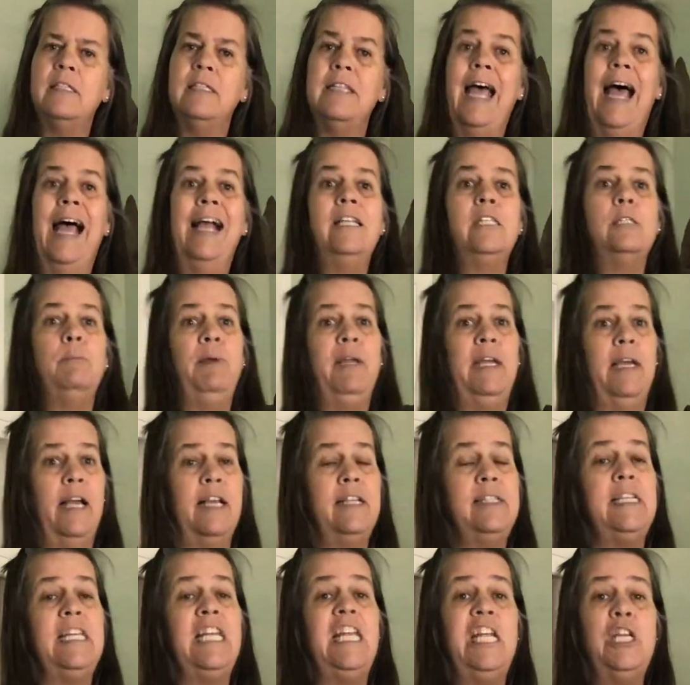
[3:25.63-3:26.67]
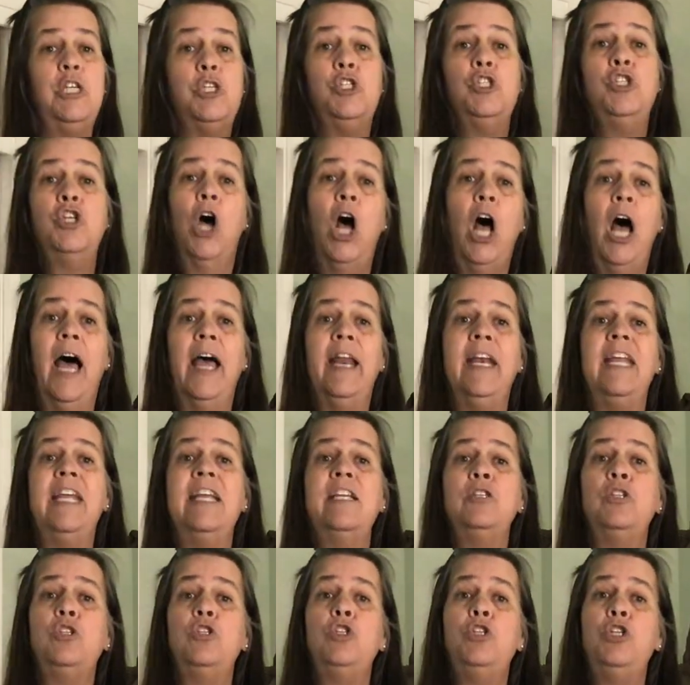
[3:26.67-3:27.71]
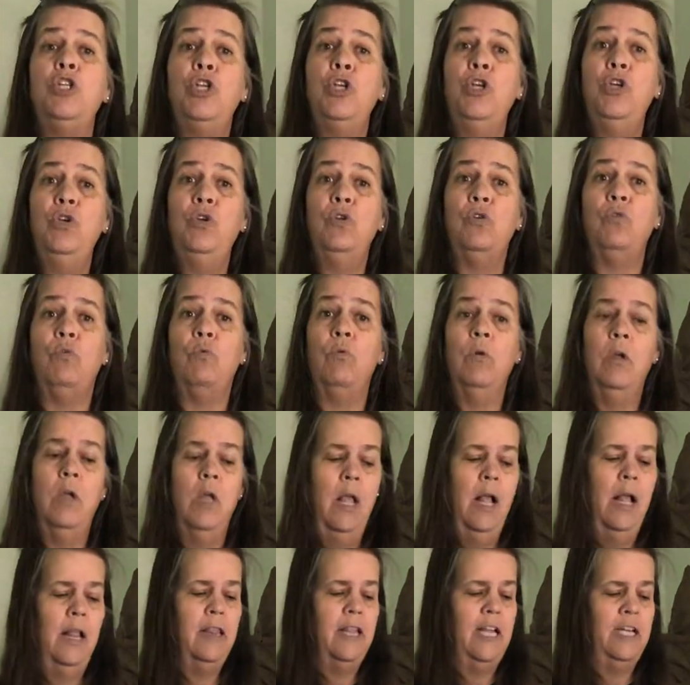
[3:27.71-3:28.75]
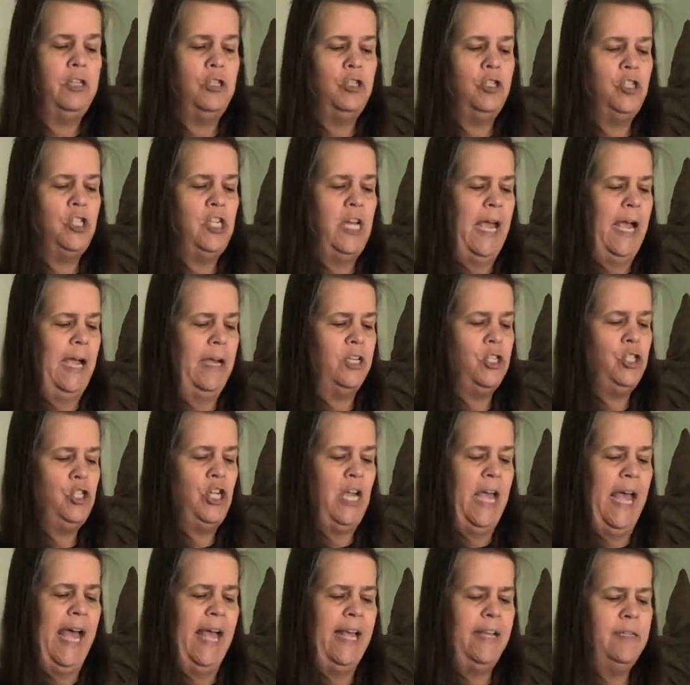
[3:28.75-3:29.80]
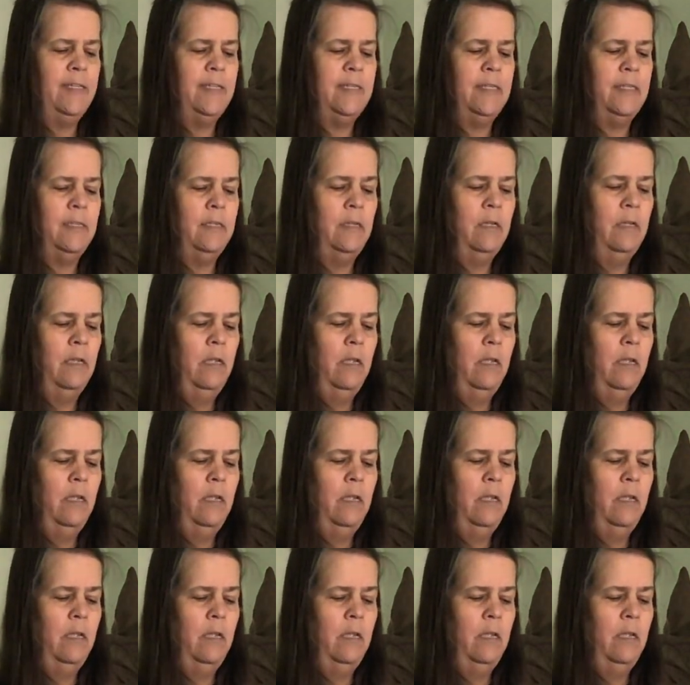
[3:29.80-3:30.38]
That's because each dot is 2. Let's check chess.